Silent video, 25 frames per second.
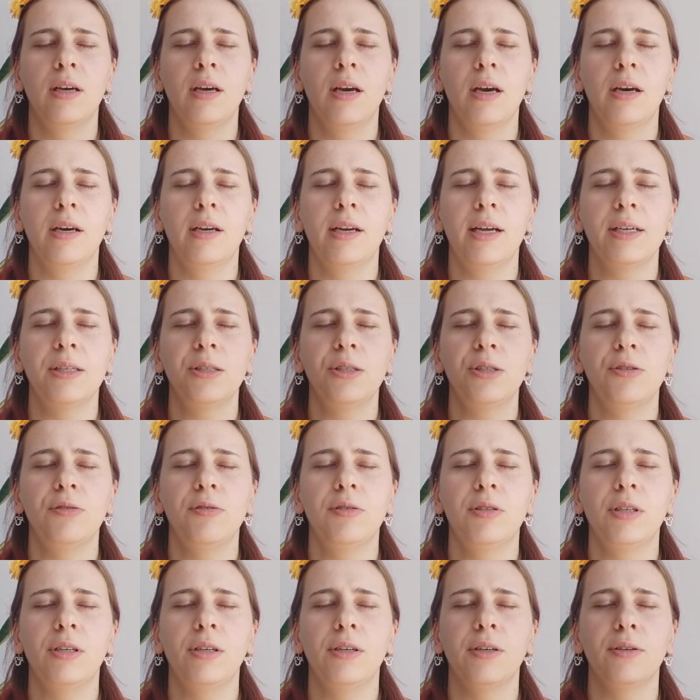and as you
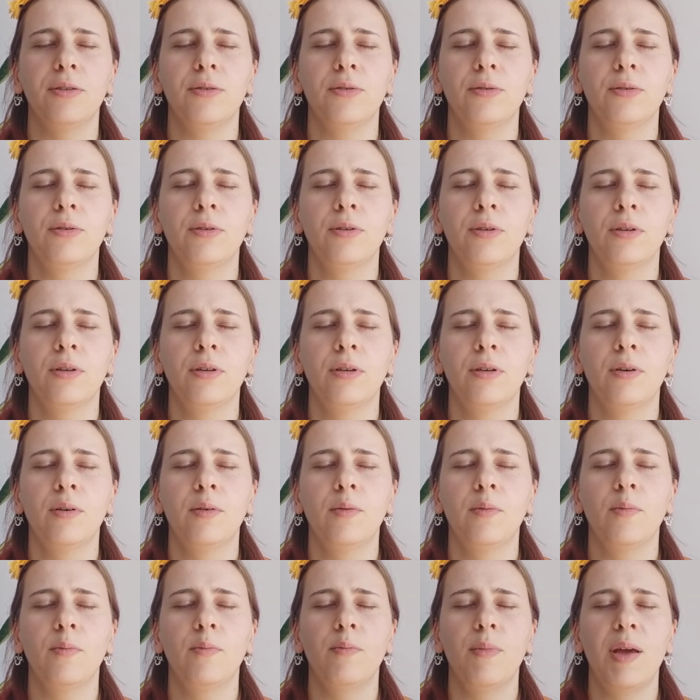do,
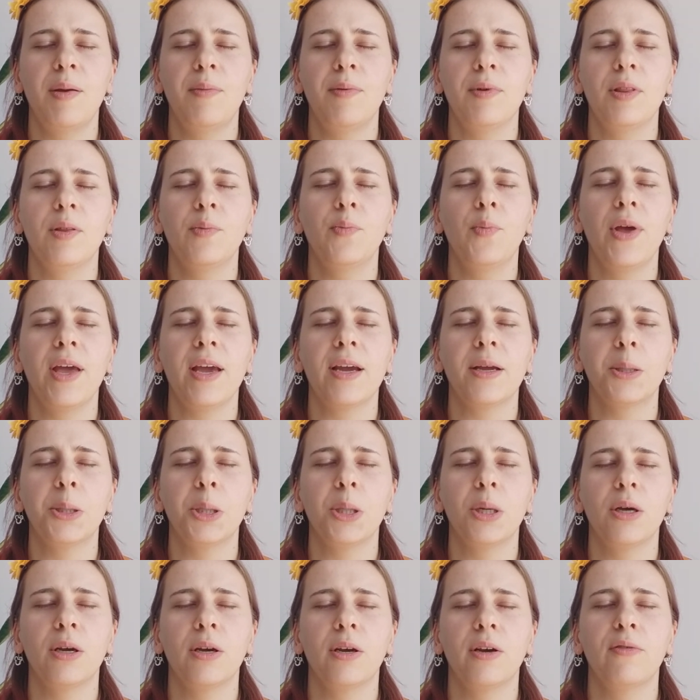maybe the
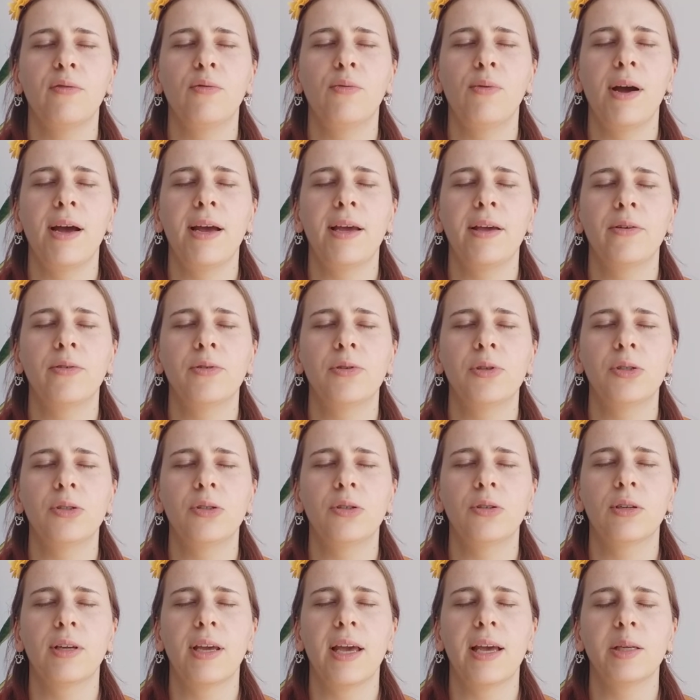picture of where you're
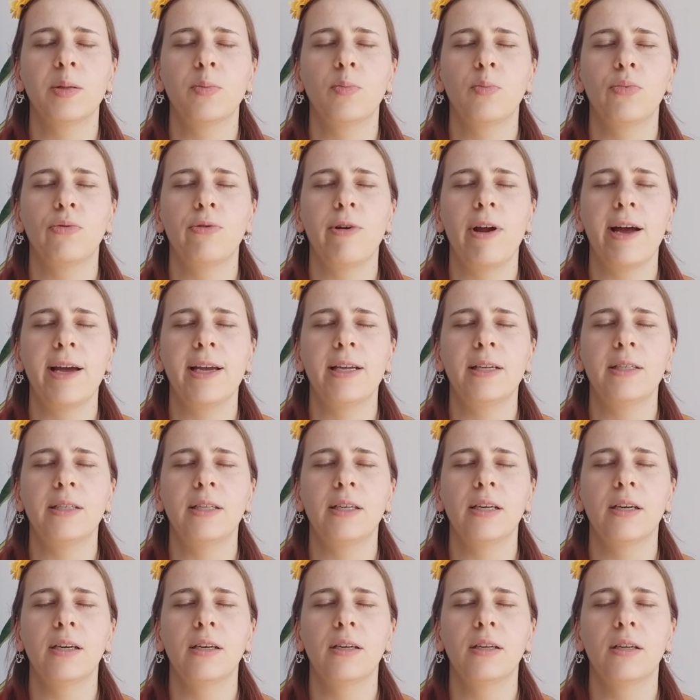stood gets
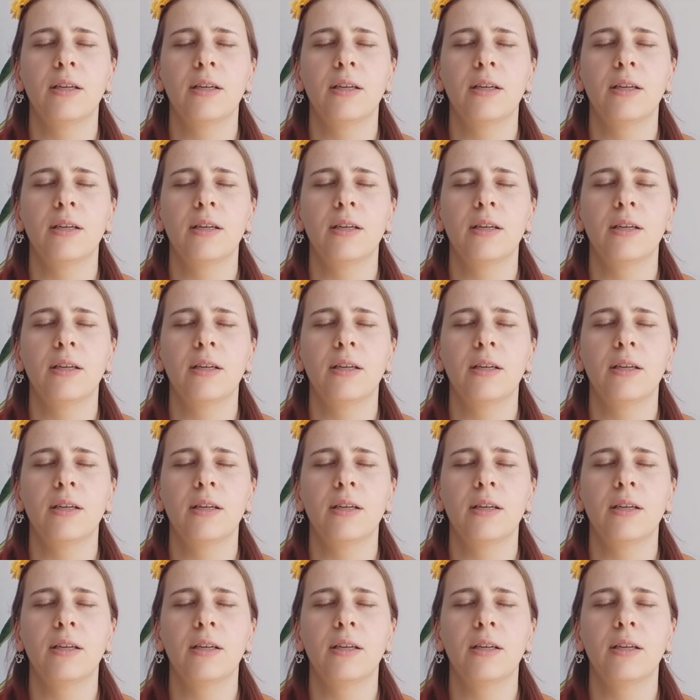brighter,